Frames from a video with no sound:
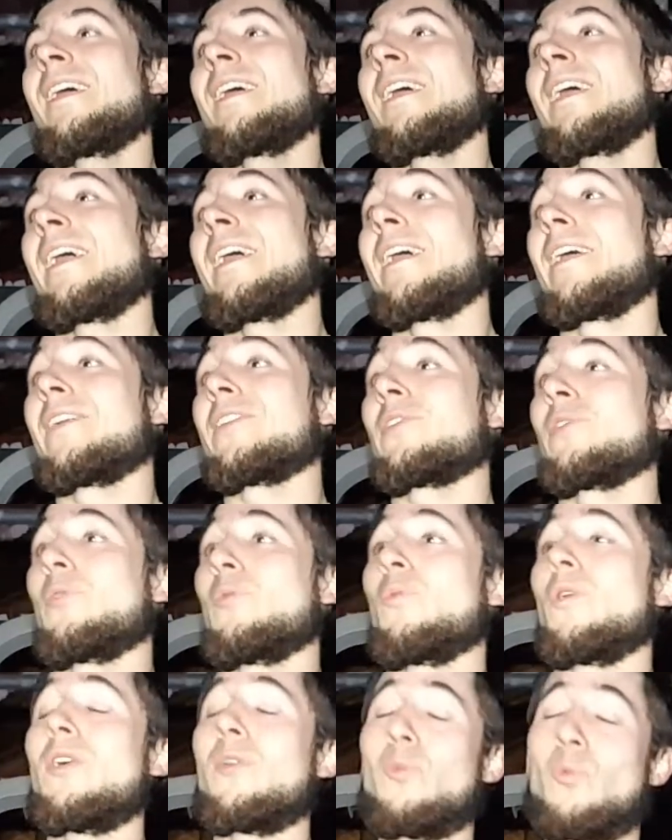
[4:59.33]
And
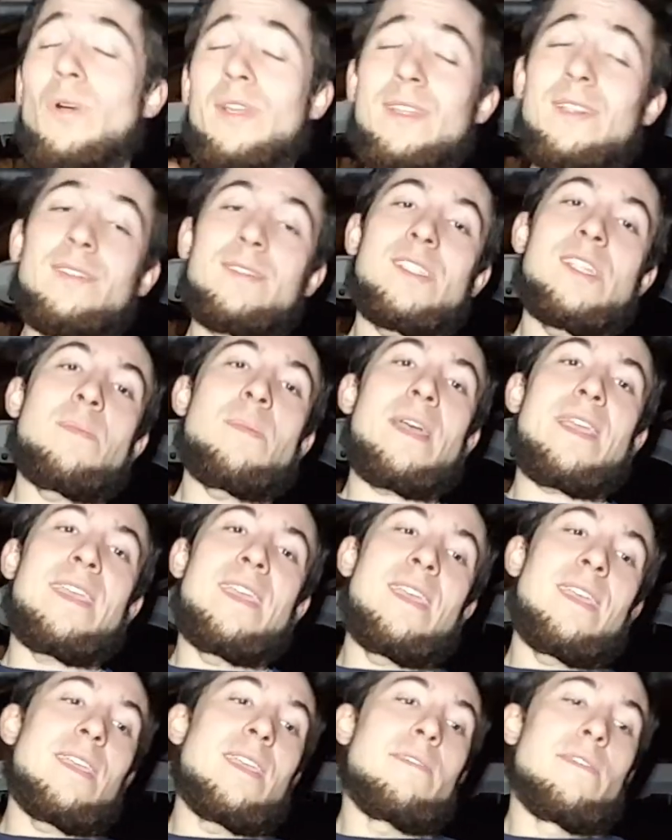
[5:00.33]
one little tip I
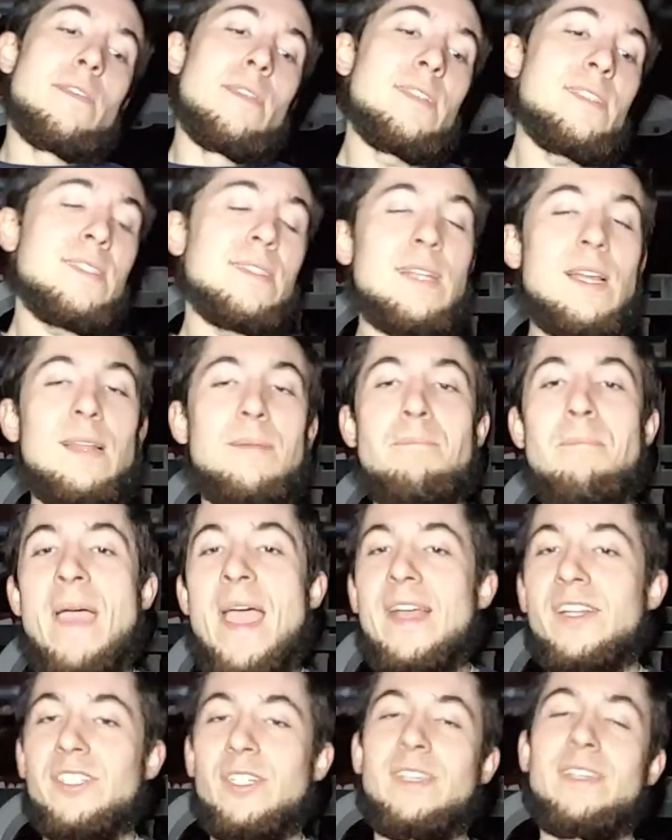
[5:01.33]
can give you, this is not a
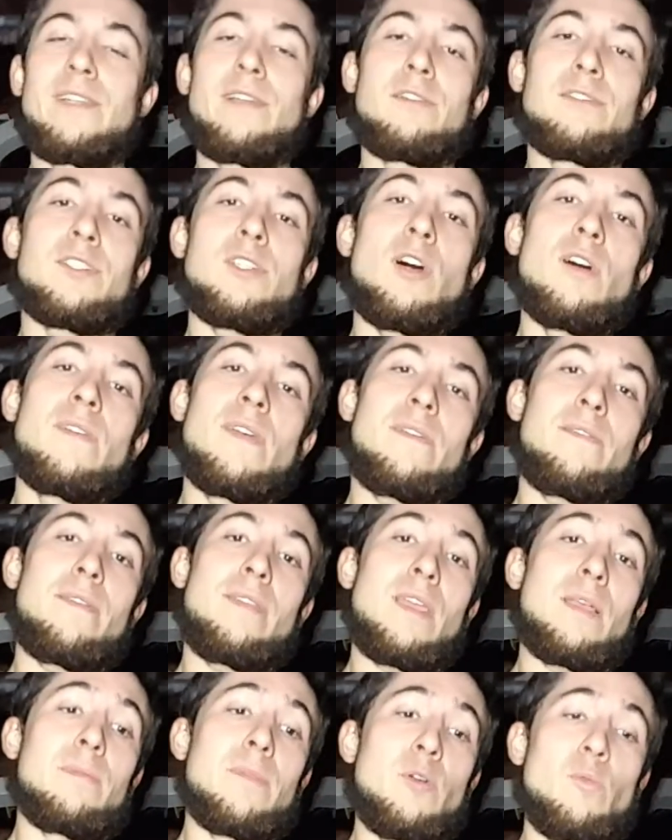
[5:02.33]
magic, solve
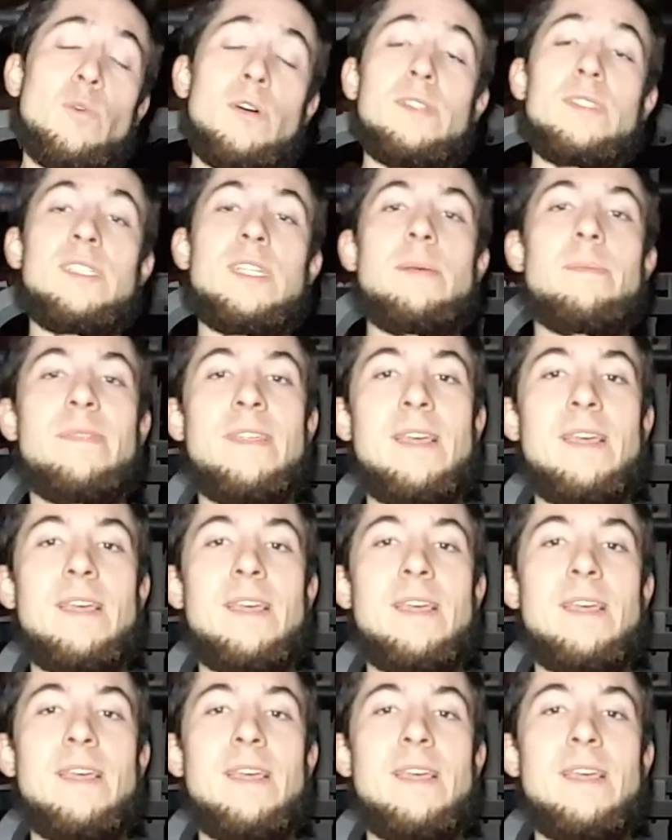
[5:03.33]
everything, but one tip